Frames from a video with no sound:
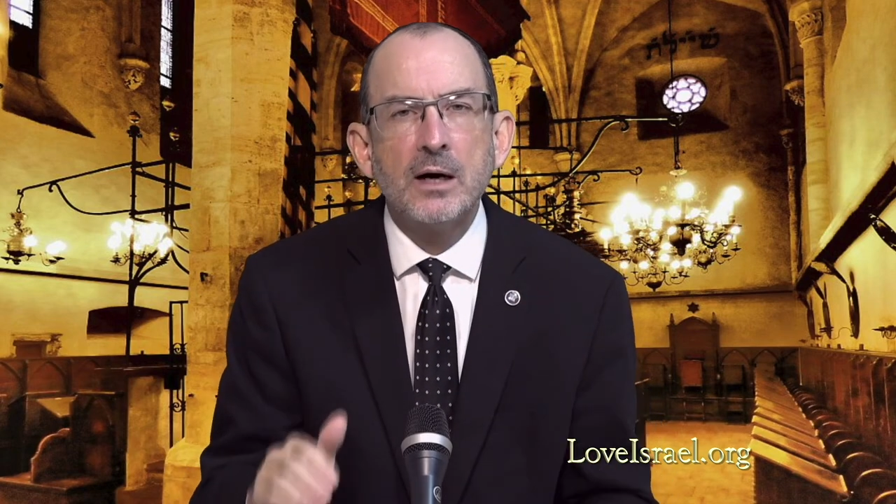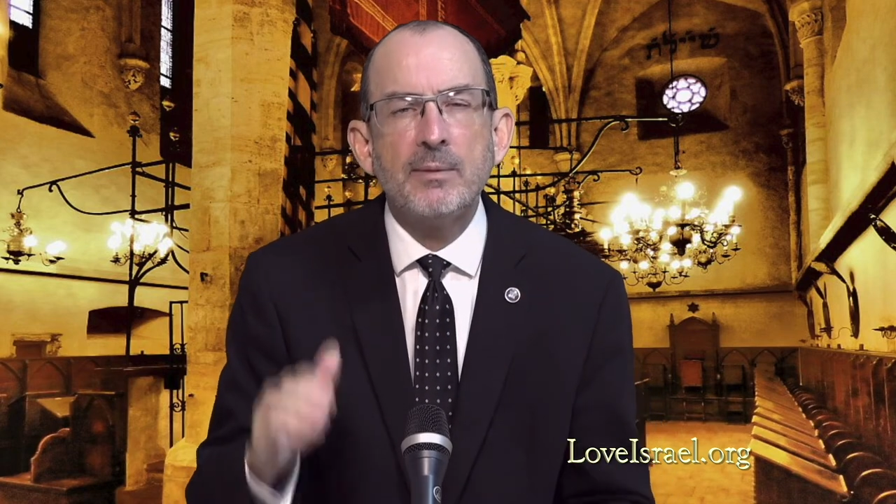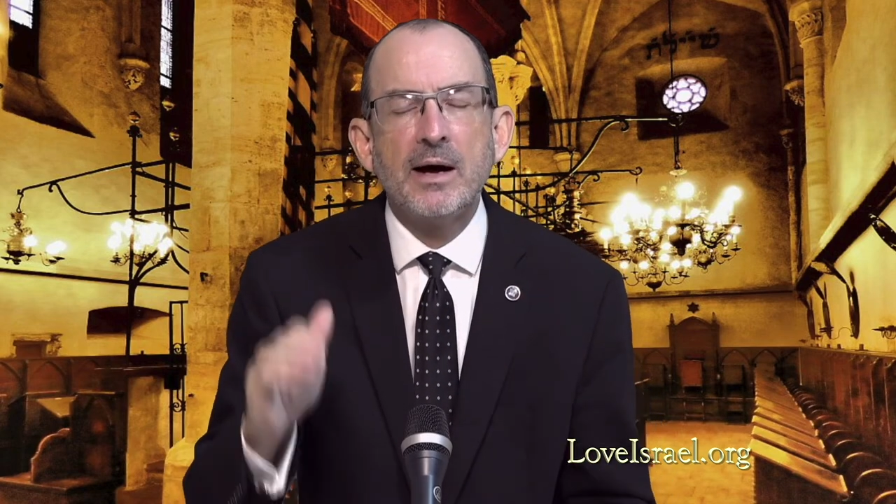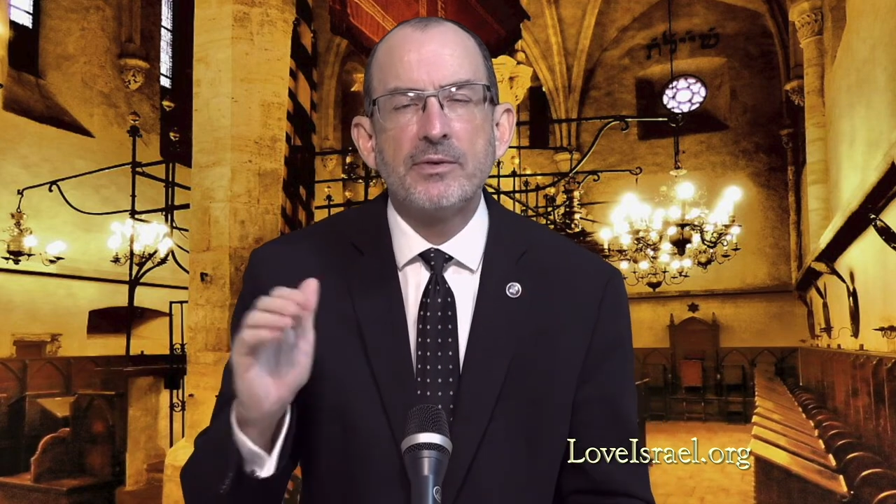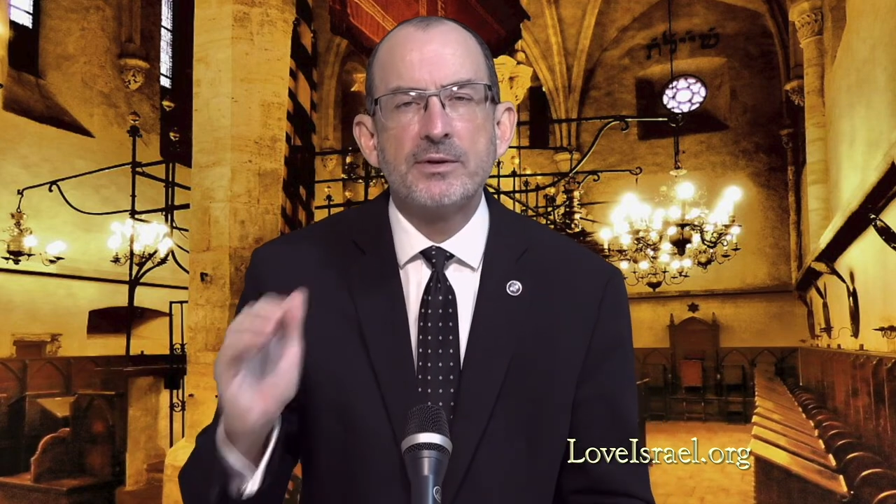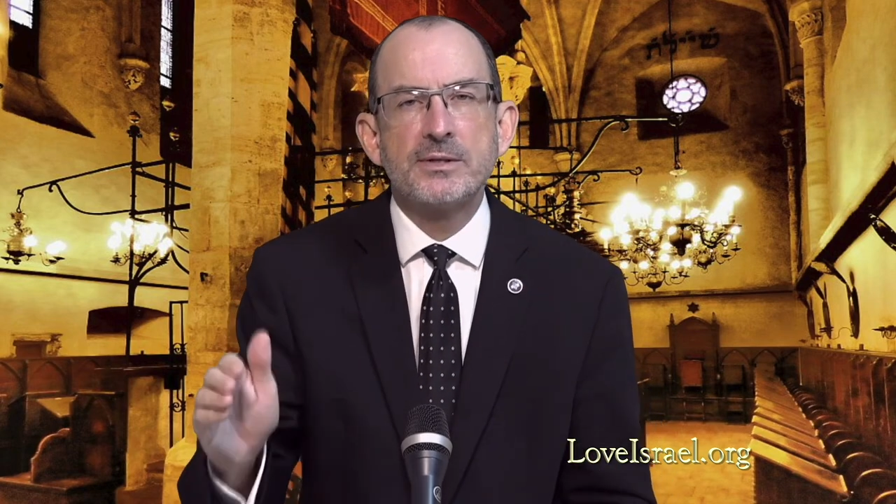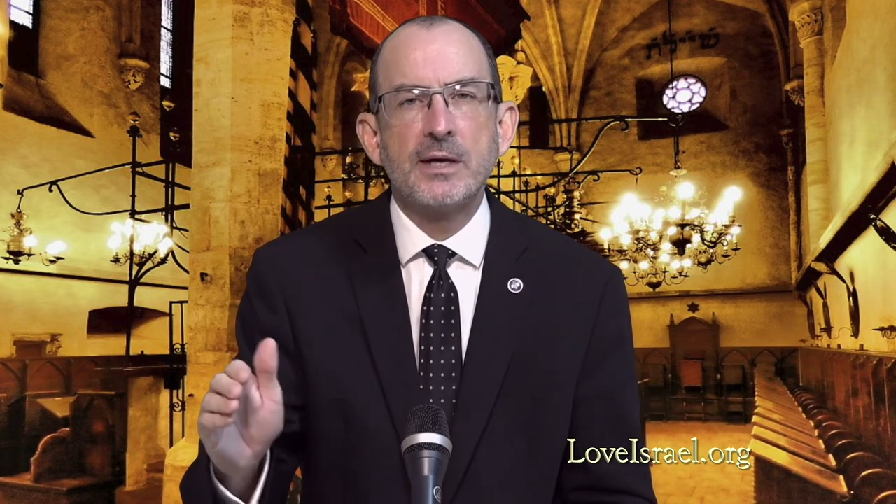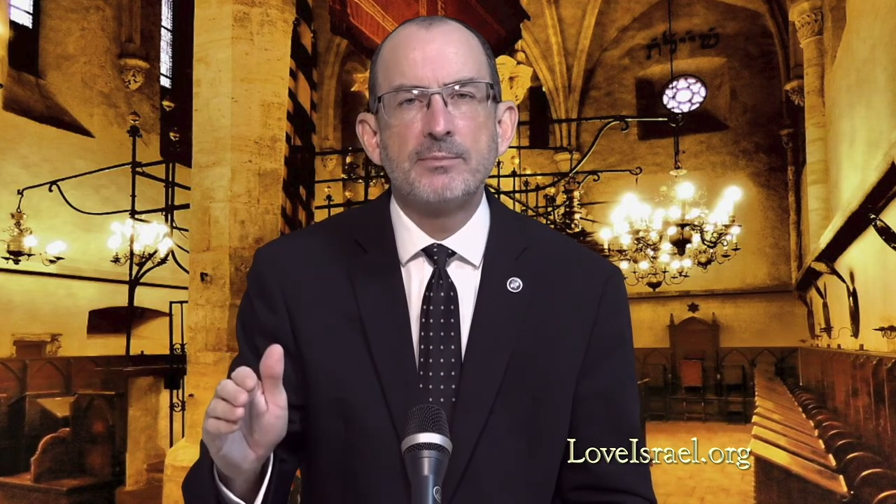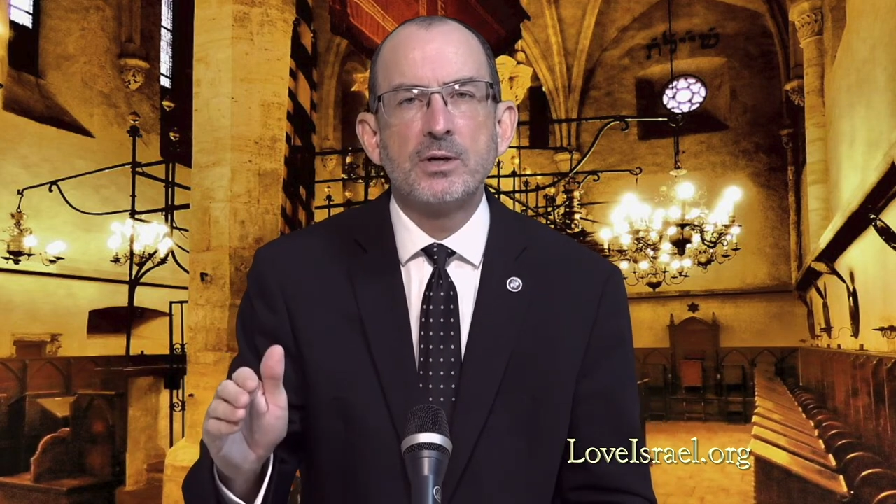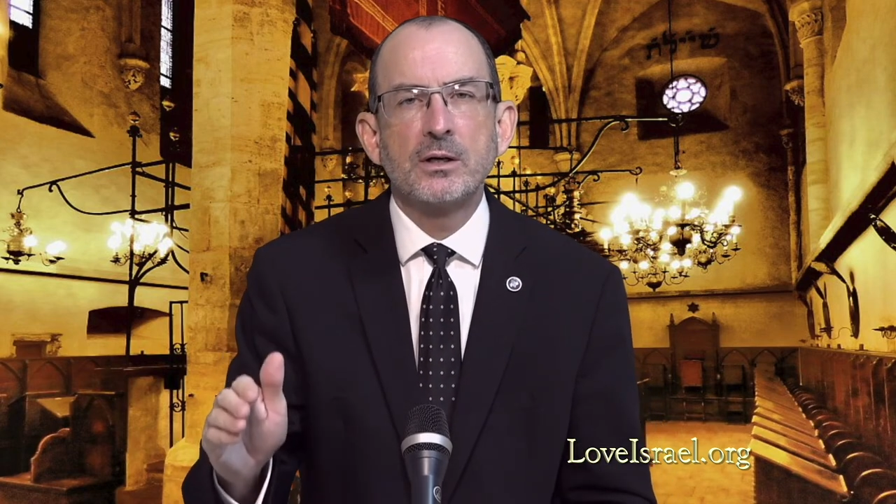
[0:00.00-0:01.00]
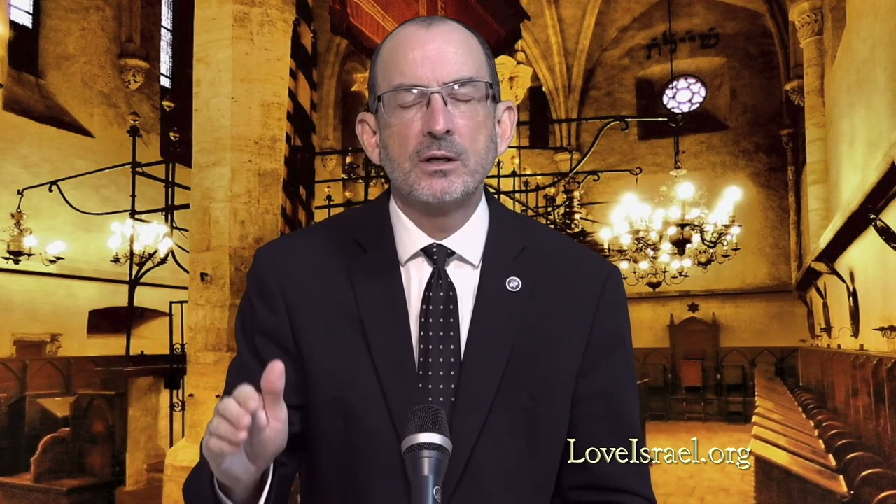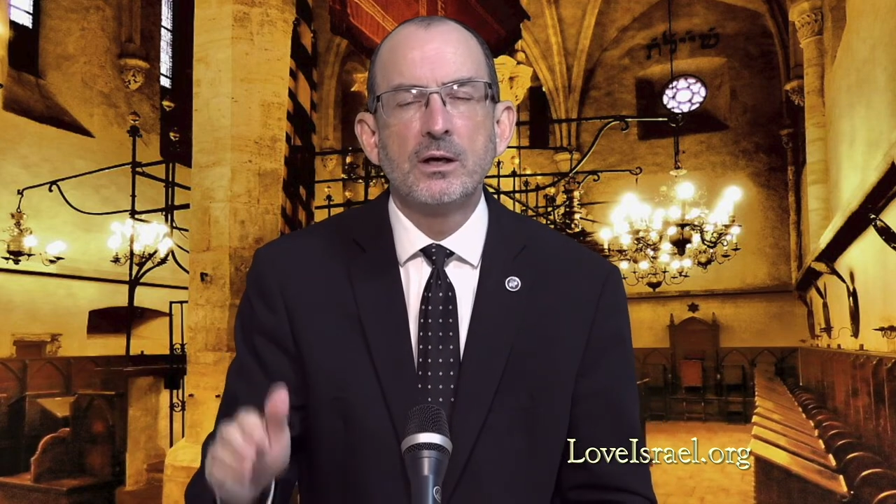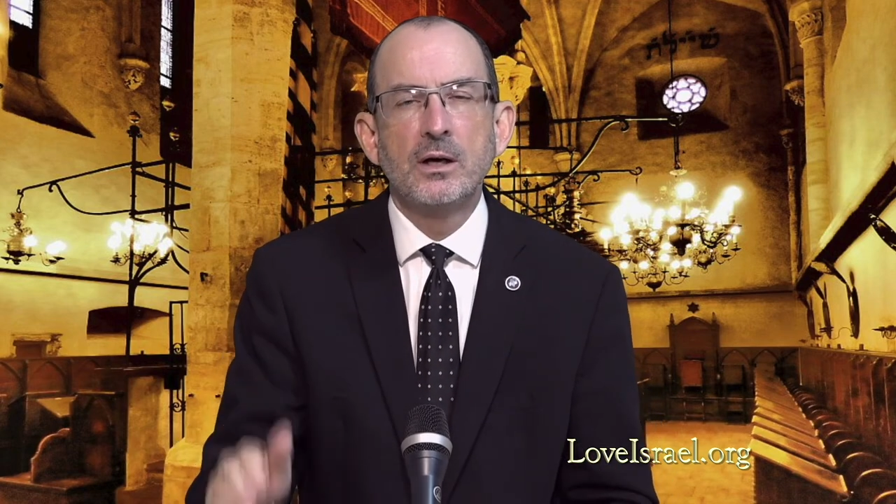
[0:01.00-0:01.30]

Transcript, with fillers: about this subject.